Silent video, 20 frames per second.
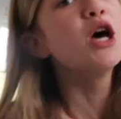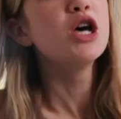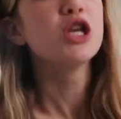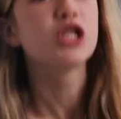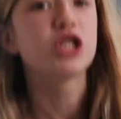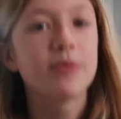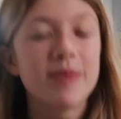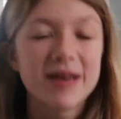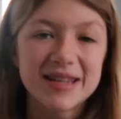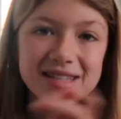
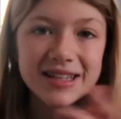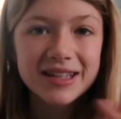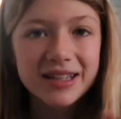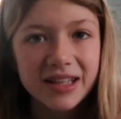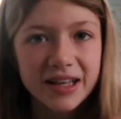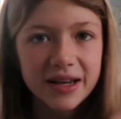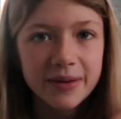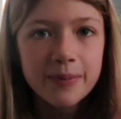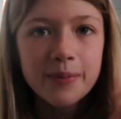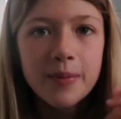So
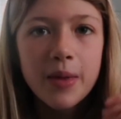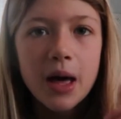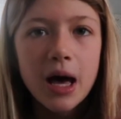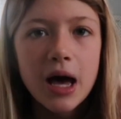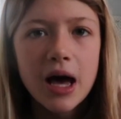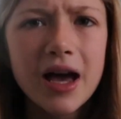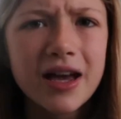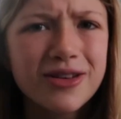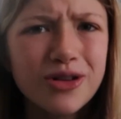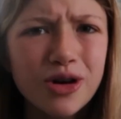basically,
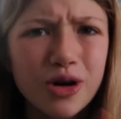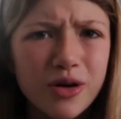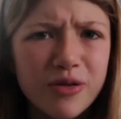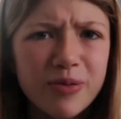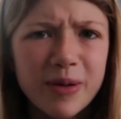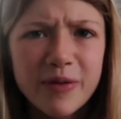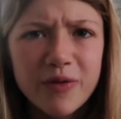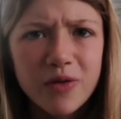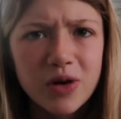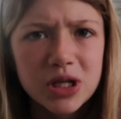ignore if
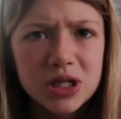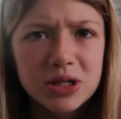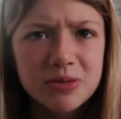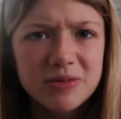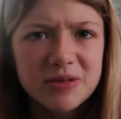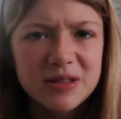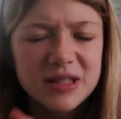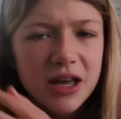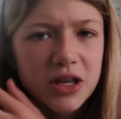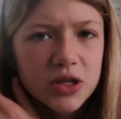my voice
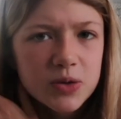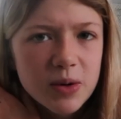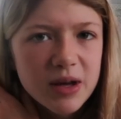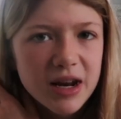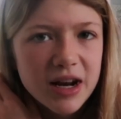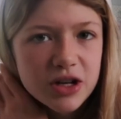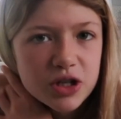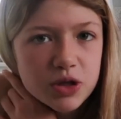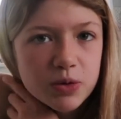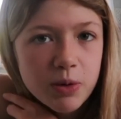sounds weird,
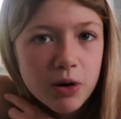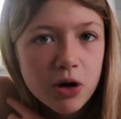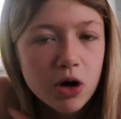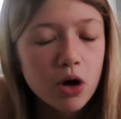I just woke